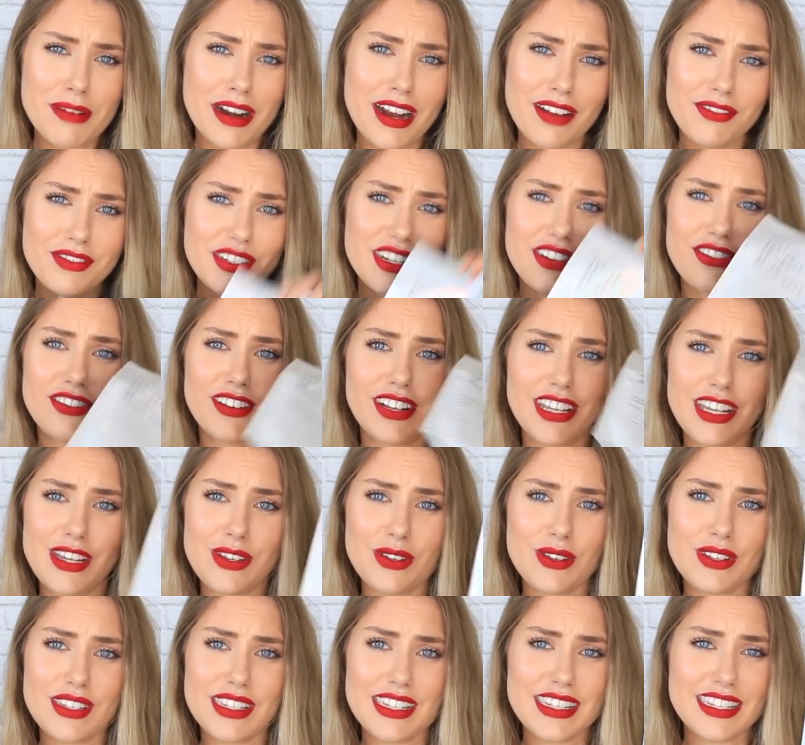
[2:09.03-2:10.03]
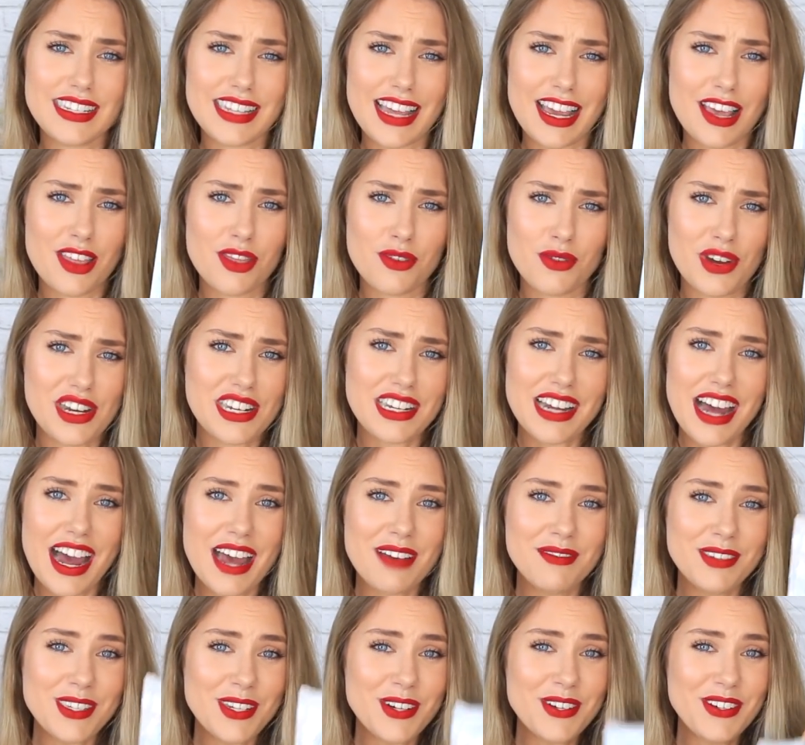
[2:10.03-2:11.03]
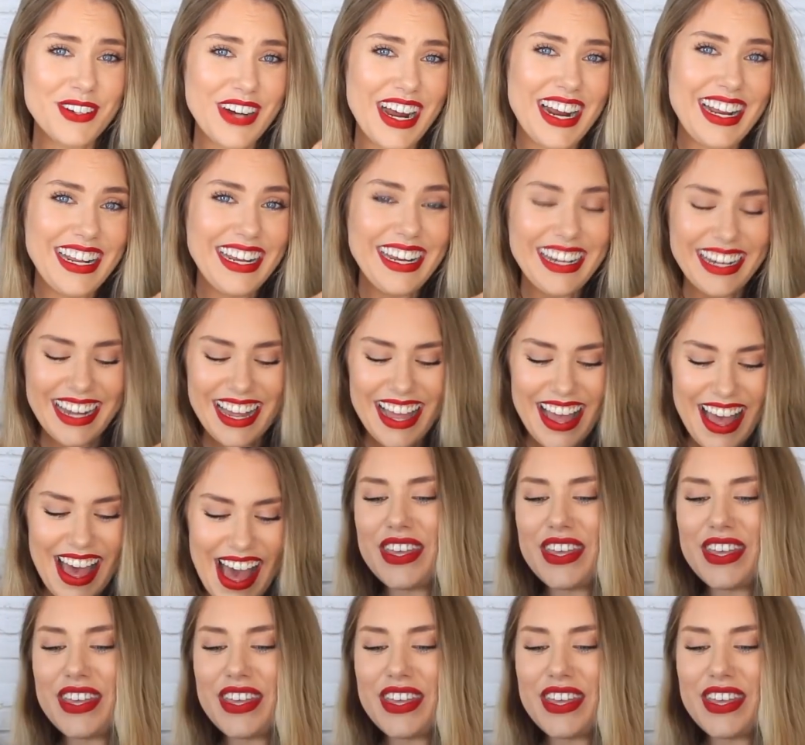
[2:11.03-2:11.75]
but I've definitely used this like 3 times already.